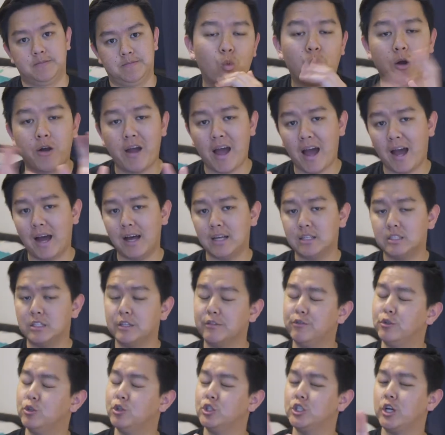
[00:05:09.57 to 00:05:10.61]
Whereas
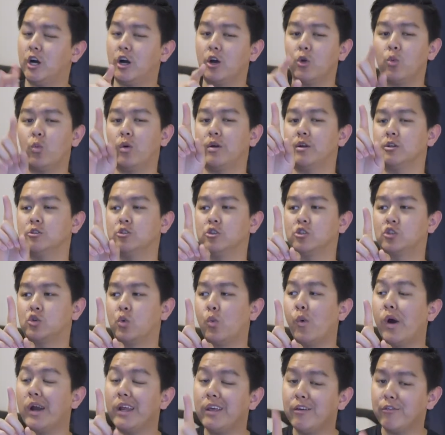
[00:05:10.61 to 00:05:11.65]
if you shot
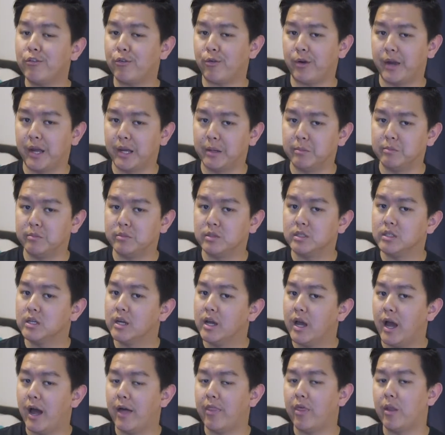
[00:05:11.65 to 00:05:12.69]
120 frames
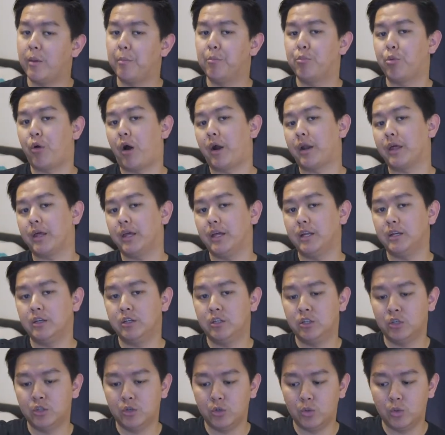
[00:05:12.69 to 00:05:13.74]
and then brought it
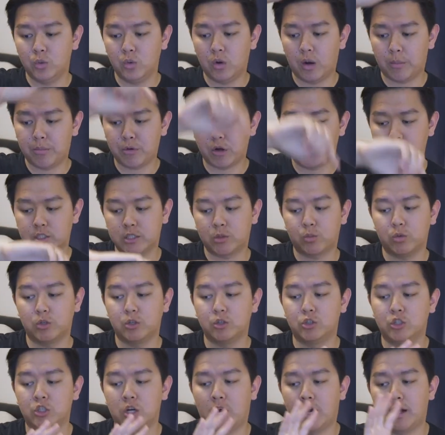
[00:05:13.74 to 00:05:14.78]
into a project where
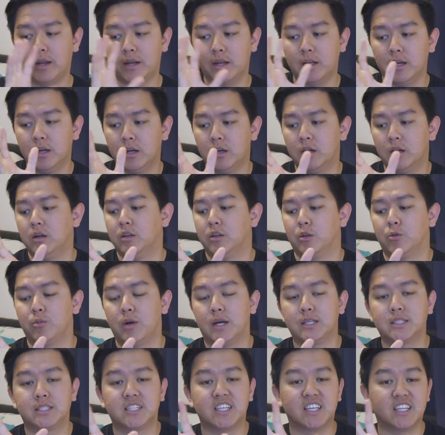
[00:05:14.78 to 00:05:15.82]
you shot the
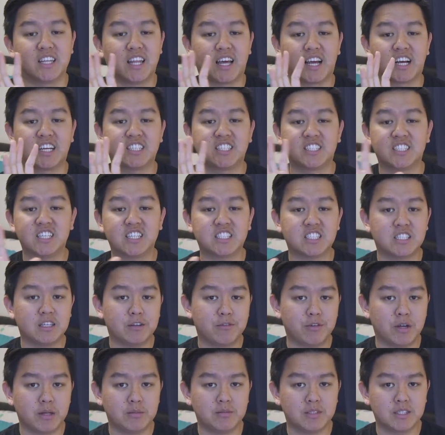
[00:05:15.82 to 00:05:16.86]
rest in like 60
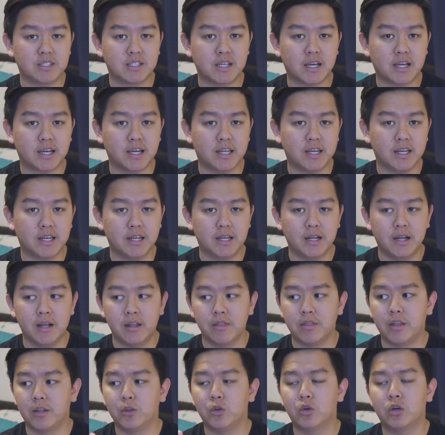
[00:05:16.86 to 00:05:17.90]
frames a second,
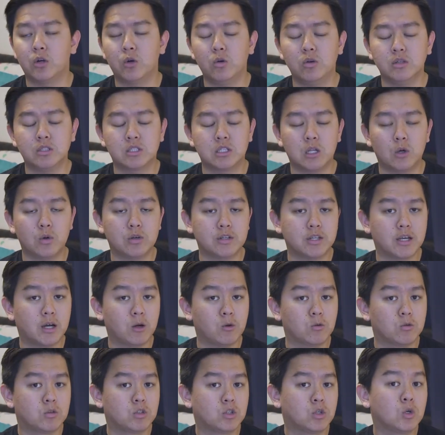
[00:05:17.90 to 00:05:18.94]
then you can only slow it
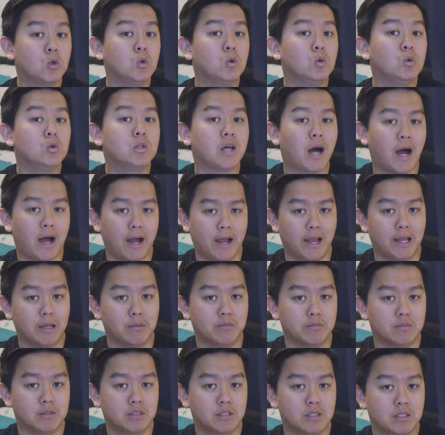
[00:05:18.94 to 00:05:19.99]
down two
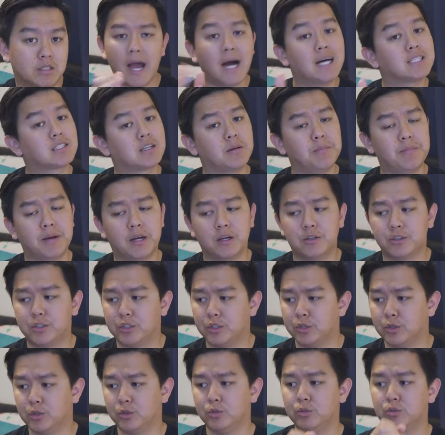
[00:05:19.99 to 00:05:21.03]
times. As compared
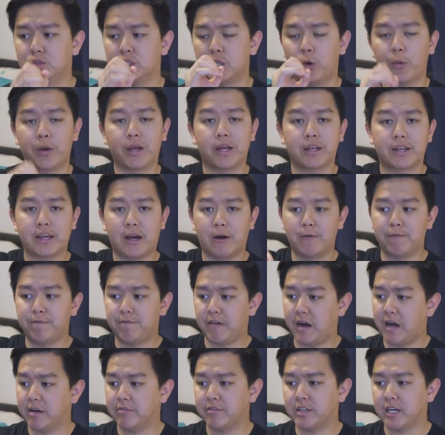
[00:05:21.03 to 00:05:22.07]
to slowing it down
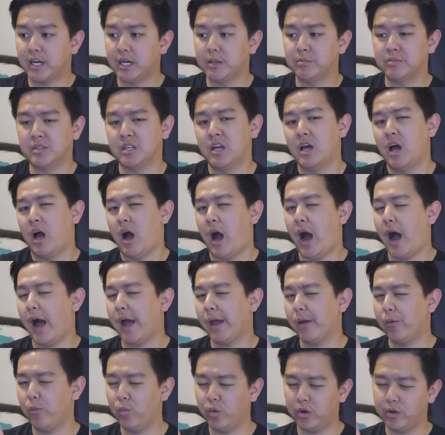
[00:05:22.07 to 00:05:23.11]
five times,
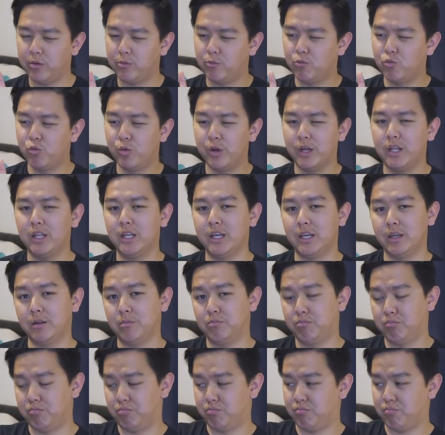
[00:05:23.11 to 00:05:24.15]
I would
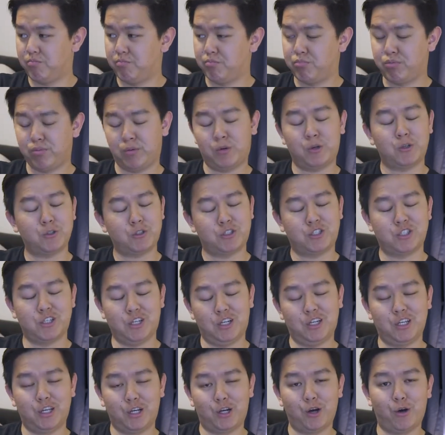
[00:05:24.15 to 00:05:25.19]
really
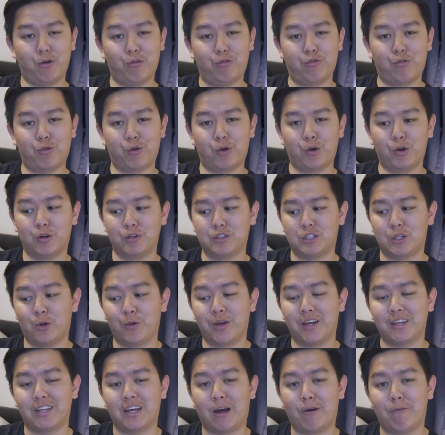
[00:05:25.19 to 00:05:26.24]
personally go for
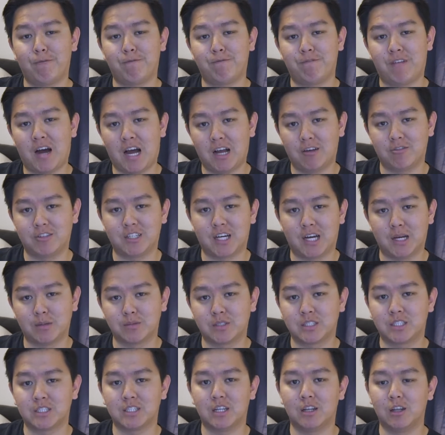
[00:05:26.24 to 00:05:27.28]
slowing it down five
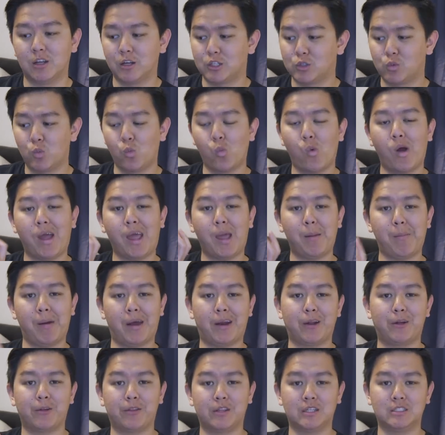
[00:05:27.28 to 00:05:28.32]
times because it looks way
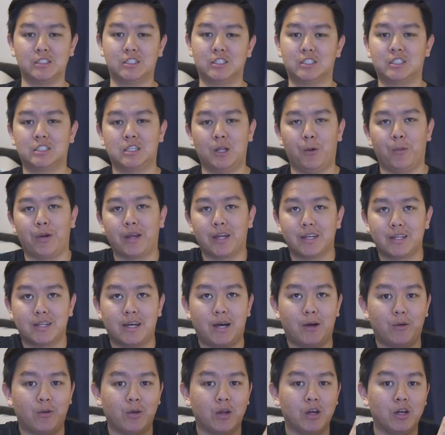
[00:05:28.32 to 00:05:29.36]
better than just slowing it
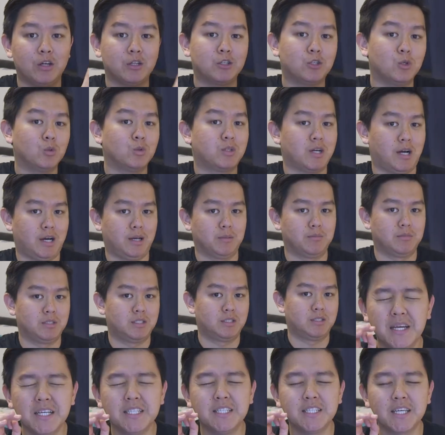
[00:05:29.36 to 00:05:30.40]
down two times.
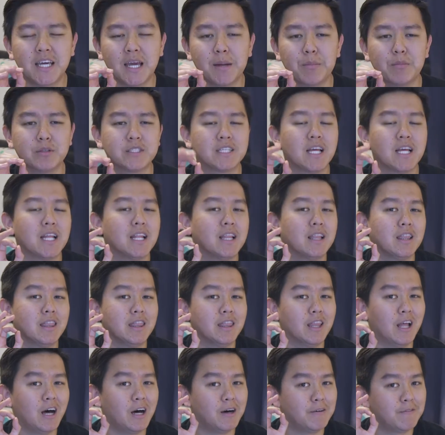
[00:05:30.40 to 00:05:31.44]
PC gamers
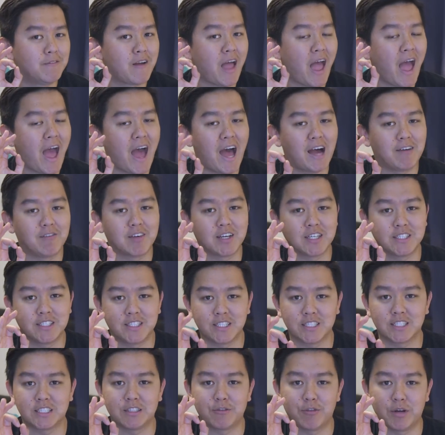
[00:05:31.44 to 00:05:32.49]
love having
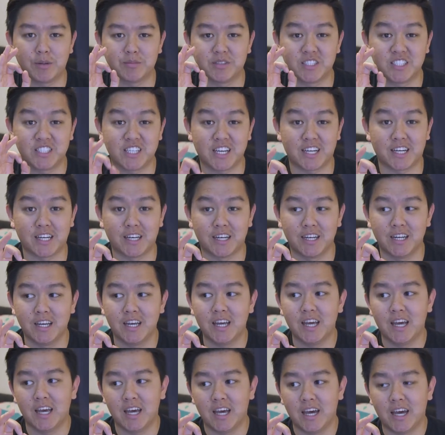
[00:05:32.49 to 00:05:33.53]
60 frames a second,
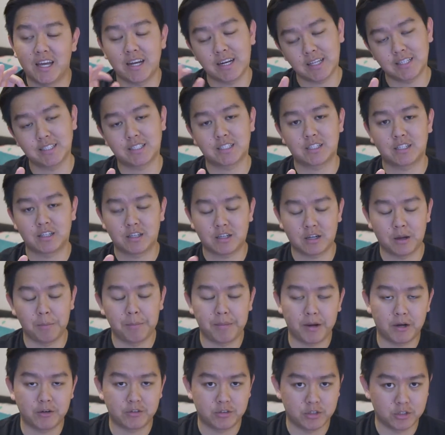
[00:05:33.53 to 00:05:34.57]
at least
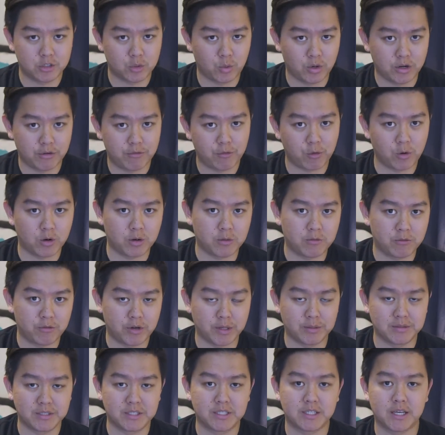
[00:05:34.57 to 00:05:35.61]
compared to 24
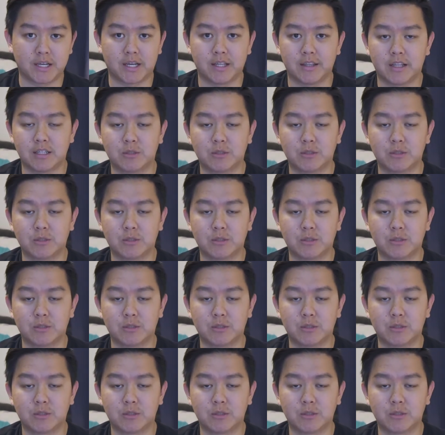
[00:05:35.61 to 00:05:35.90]
frames a second.